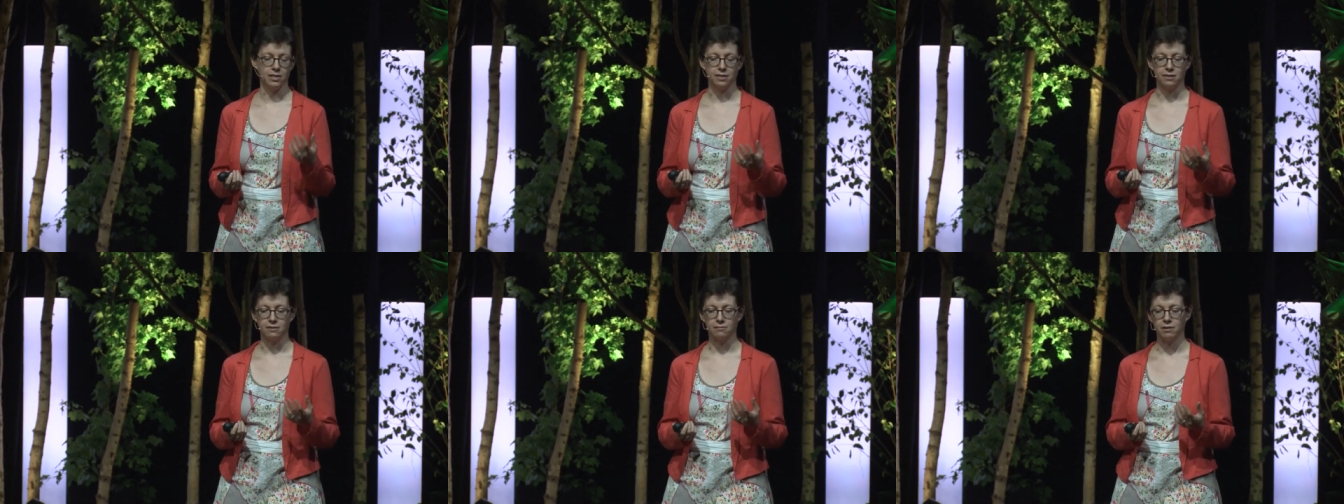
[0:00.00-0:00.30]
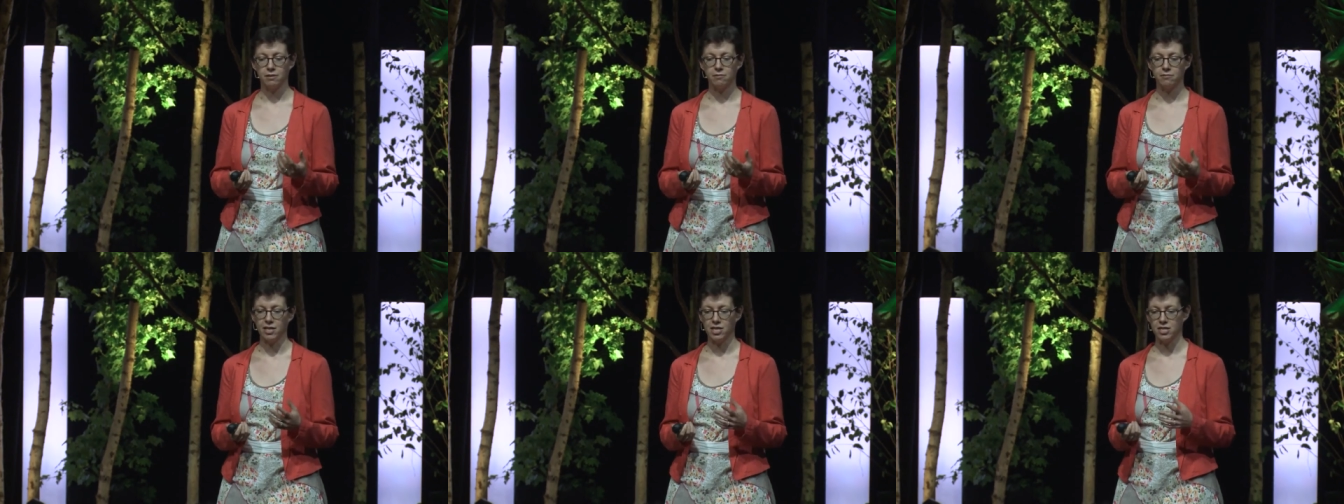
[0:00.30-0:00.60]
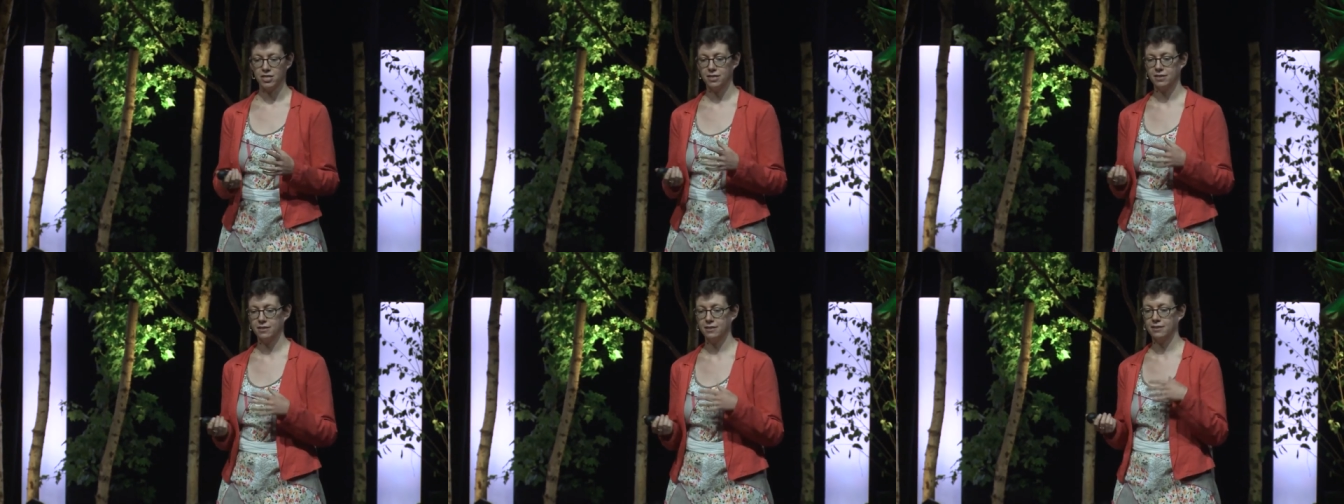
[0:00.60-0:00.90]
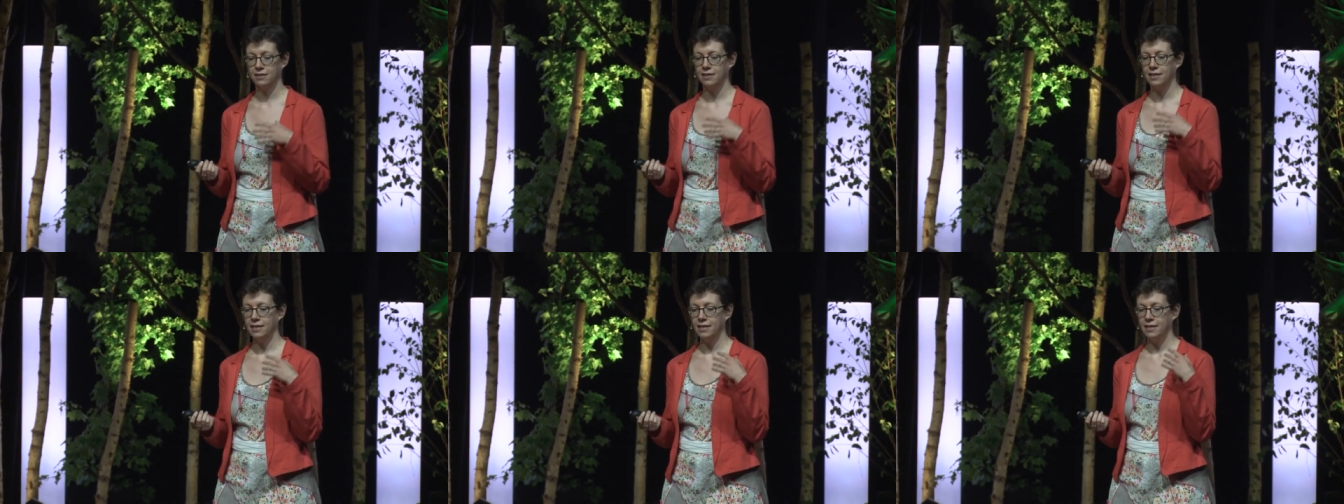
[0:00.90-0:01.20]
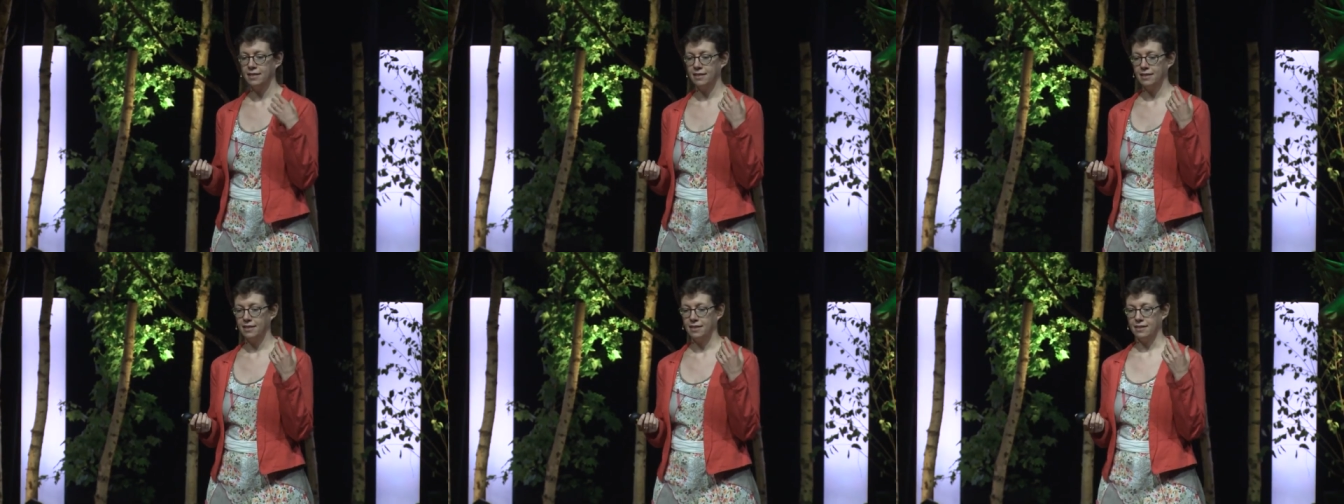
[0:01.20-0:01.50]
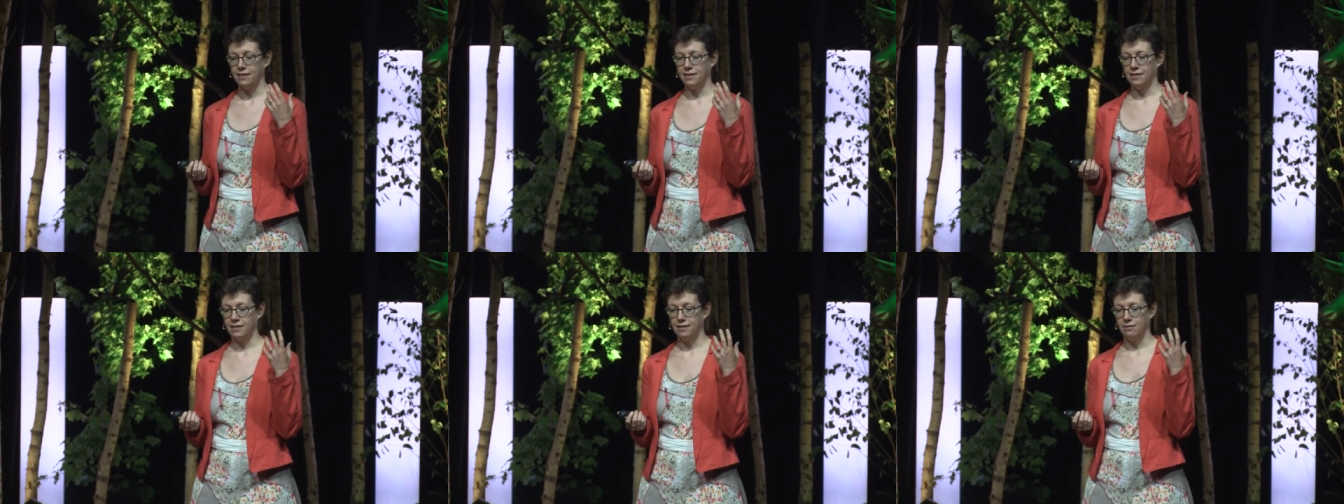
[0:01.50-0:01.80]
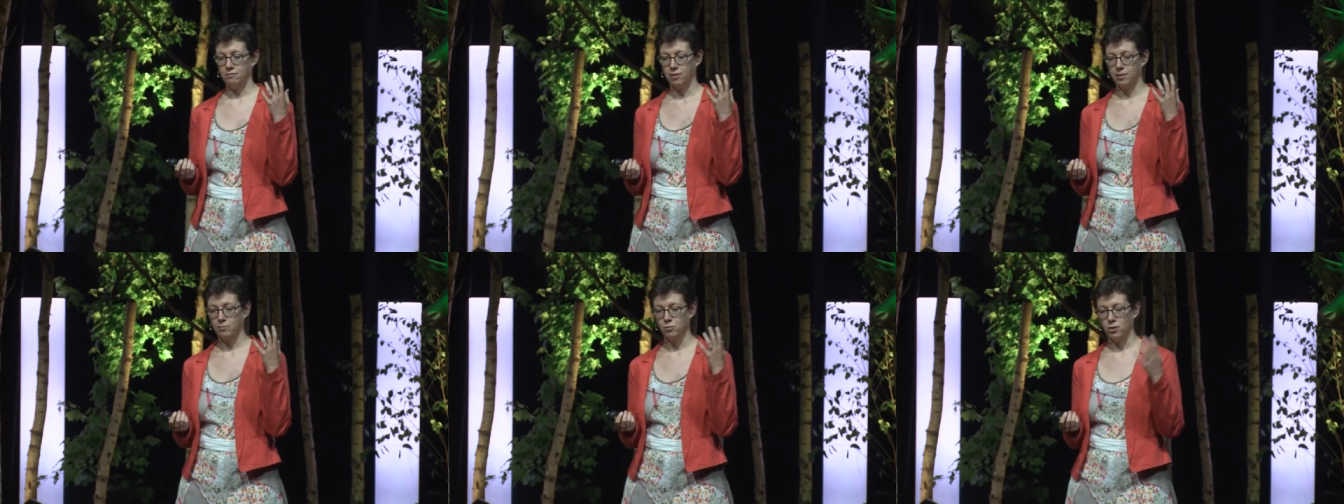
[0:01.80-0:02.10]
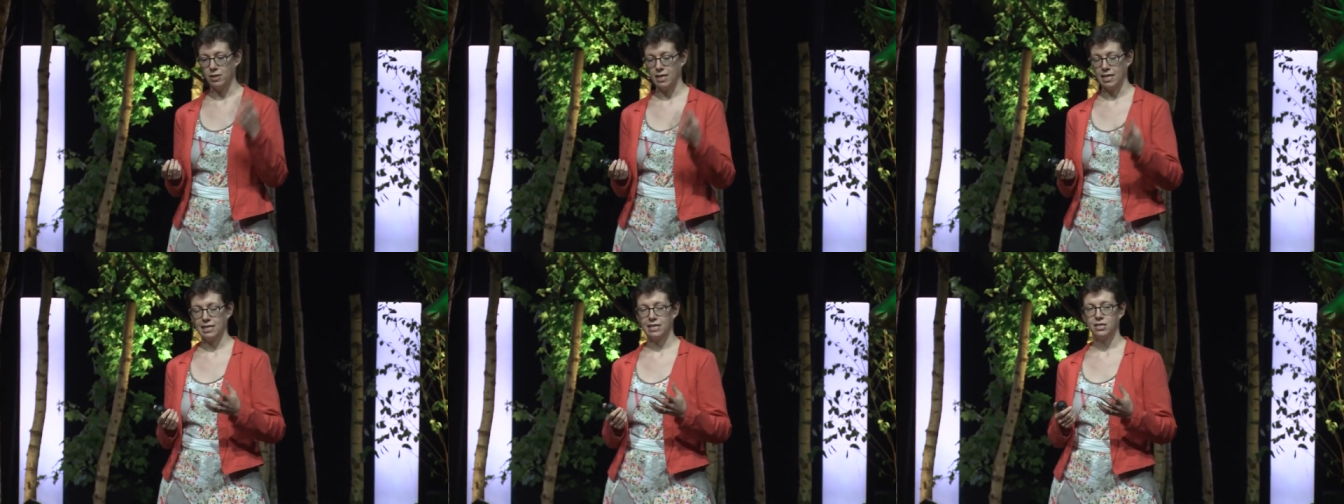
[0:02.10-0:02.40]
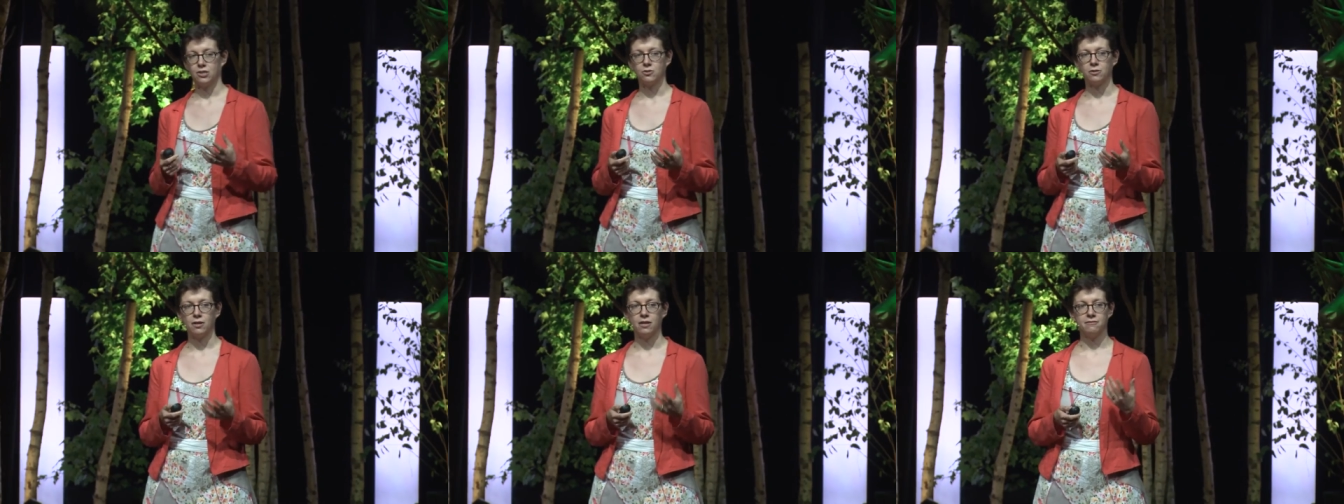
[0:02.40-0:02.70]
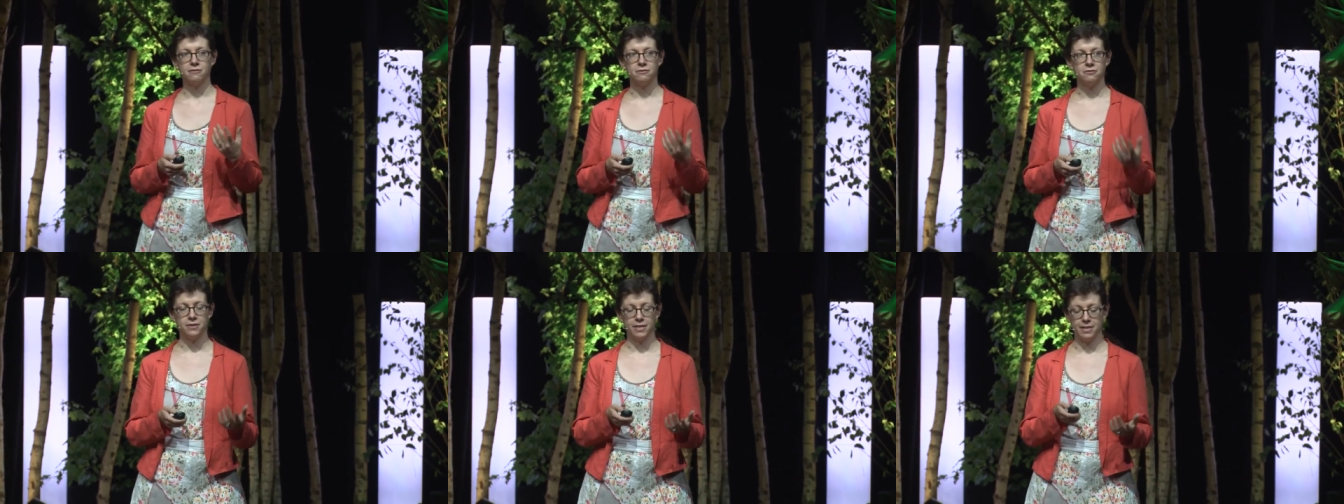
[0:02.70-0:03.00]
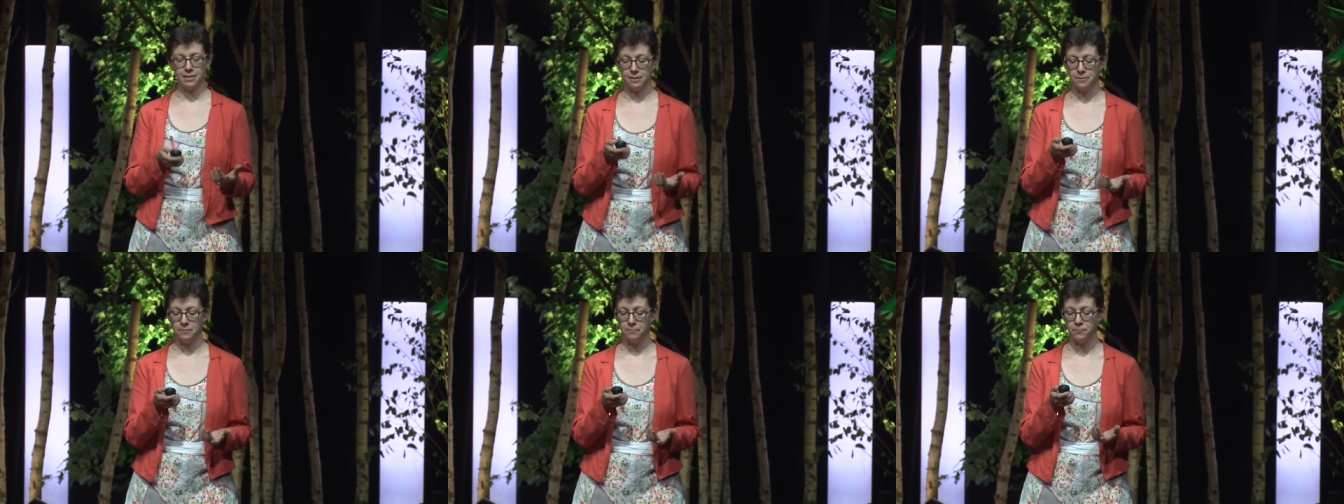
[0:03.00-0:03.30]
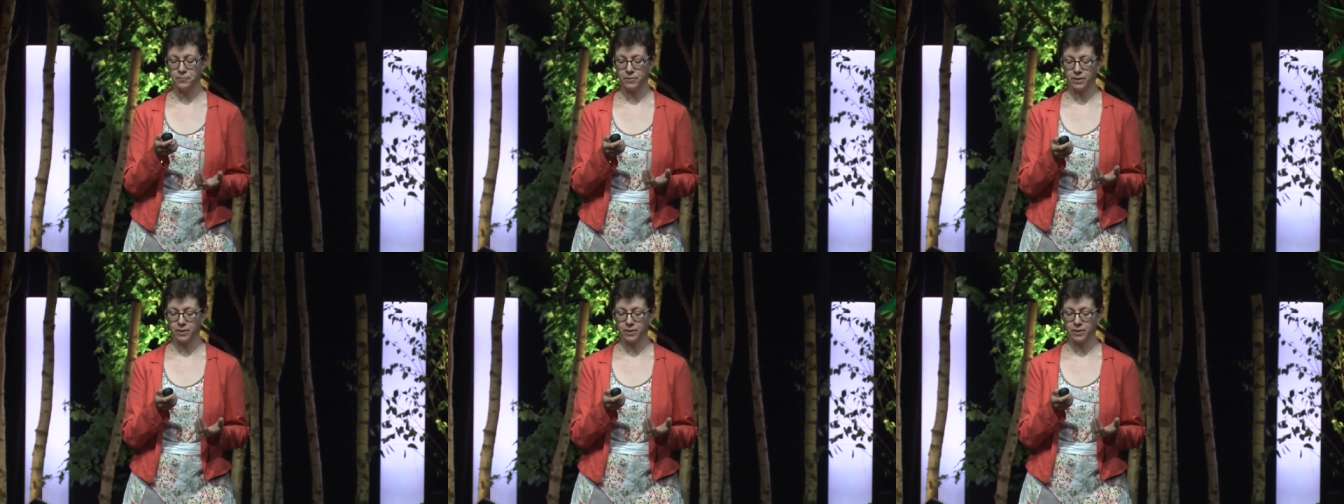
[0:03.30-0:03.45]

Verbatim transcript: linear regression, uh, we're more likely to overfit.